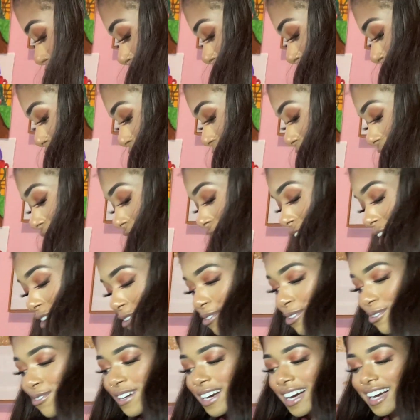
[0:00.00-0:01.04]
So now,
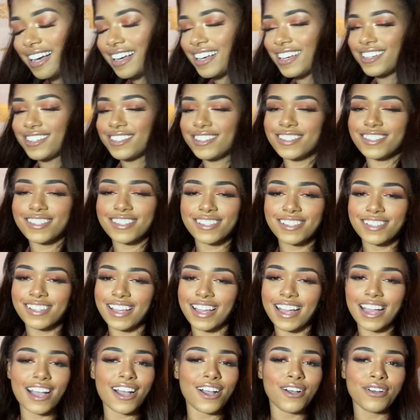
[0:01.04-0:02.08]
you guys,
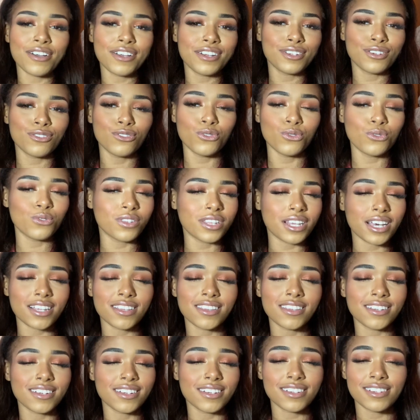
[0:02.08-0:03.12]
I knew
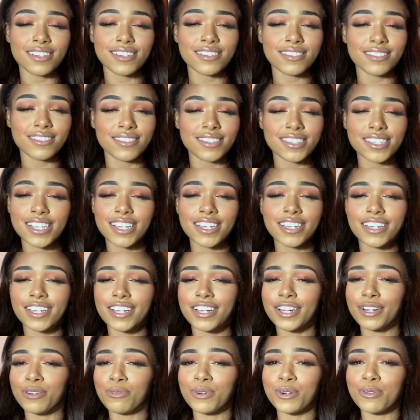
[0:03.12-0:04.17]
that the
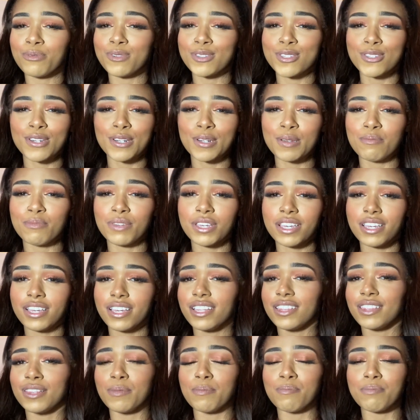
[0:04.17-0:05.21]
skincare one was going to
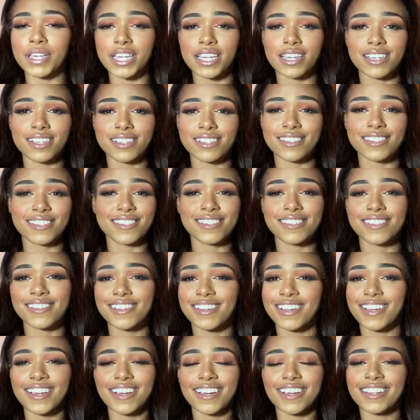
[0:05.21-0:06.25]
be the biggest
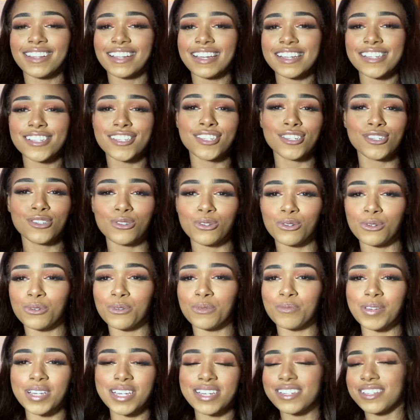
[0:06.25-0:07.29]
like to
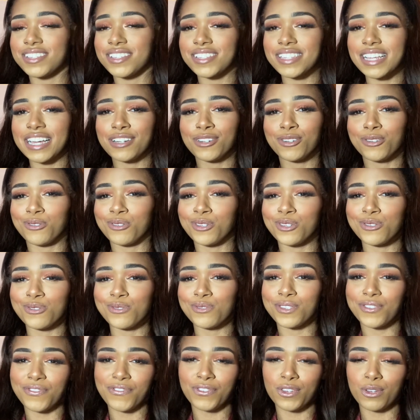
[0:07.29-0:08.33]
do, because I do
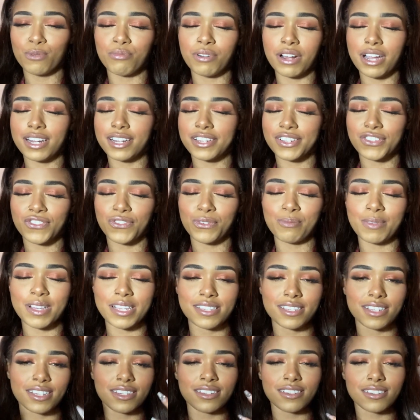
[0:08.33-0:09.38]
use a few products for my
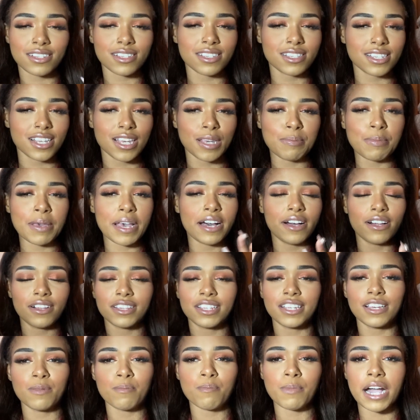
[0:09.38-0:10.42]
skin just to keep it
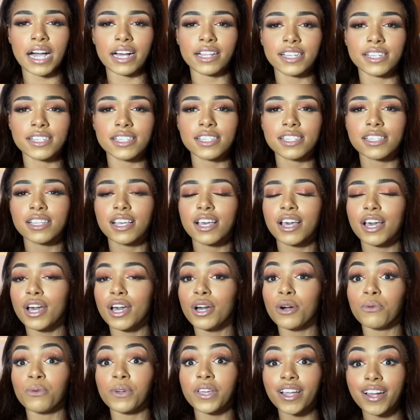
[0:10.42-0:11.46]
healthy and balanced.
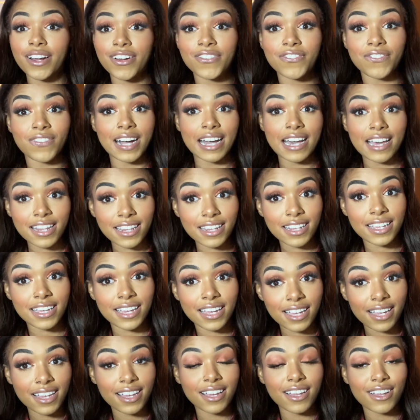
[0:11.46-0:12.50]
We are
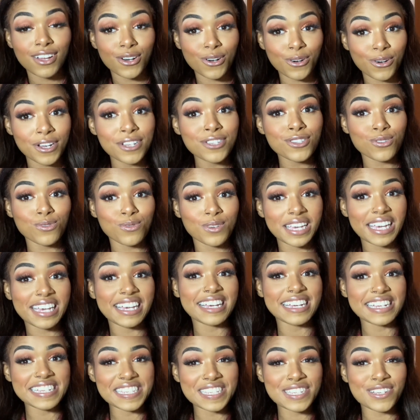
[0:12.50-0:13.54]
finally going to
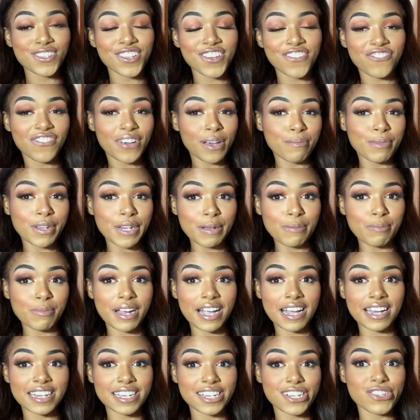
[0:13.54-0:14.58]
get into the feminine
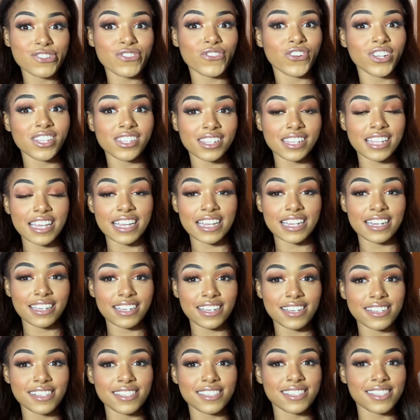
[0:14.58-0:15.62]
products for the
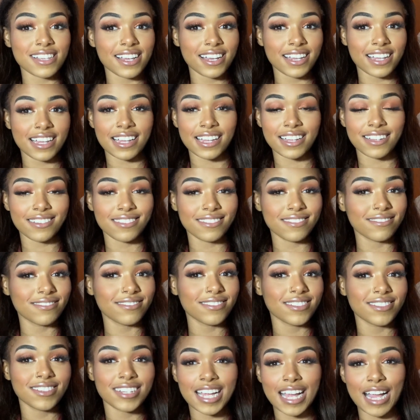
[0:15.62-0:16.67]
ladies. Again,
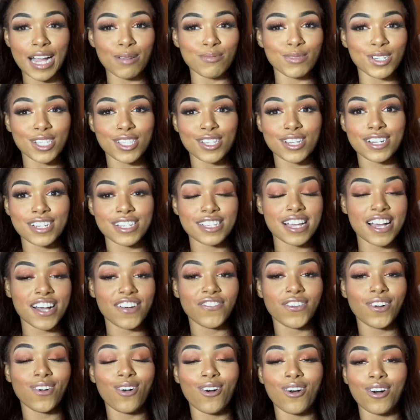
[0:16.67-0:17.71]
I'm just going to
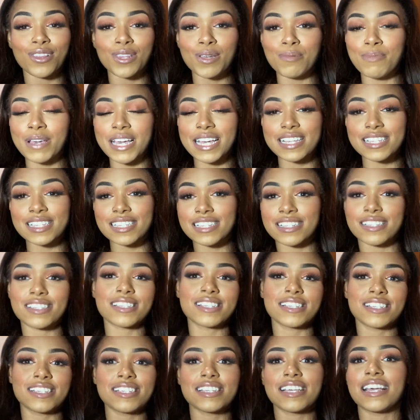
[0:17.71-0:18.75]
cover all the bases,
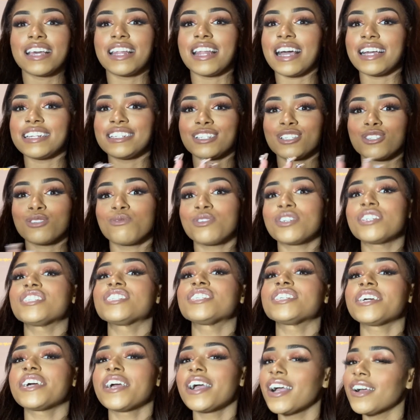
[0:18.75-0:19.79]
because again, I just want to
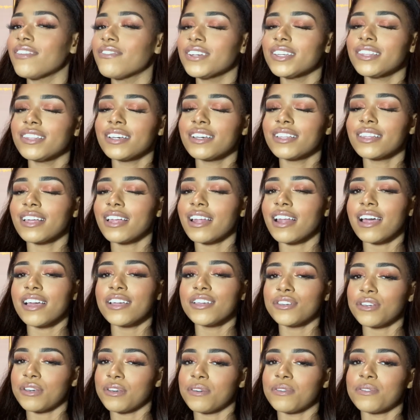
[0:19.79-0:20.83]
share everything that I
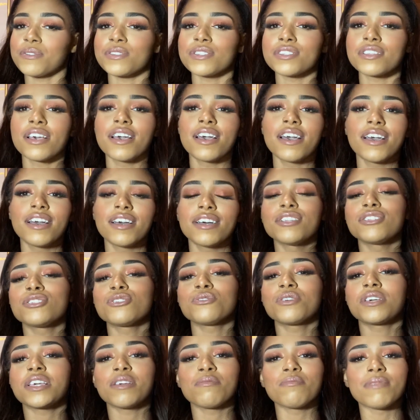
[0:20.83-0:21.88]
use
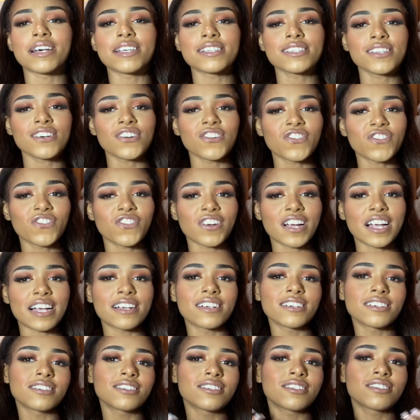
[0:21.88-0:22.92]
to keep myself
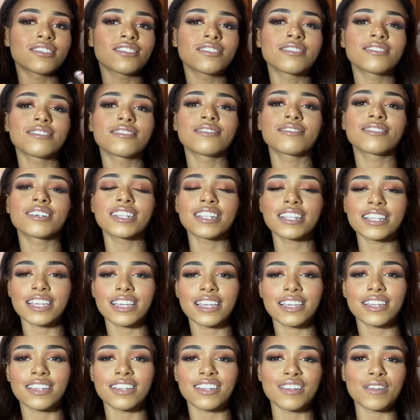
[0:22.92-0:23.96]
fresh,
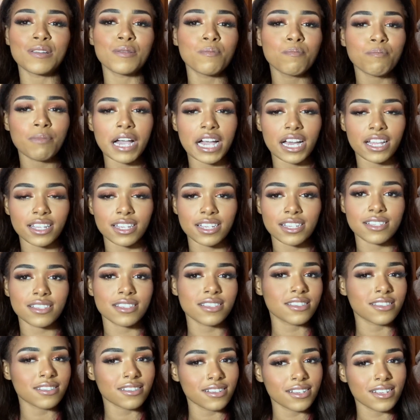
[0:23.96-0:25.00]
clean,
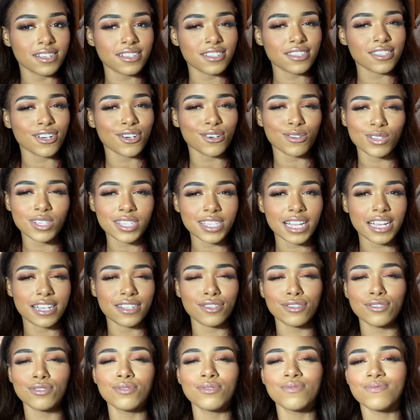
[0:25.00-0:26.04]
balanced. So stay
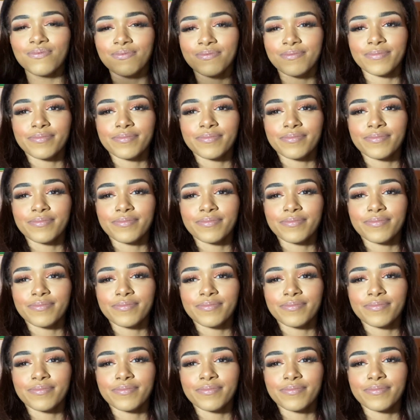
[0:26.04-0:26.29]
tuned.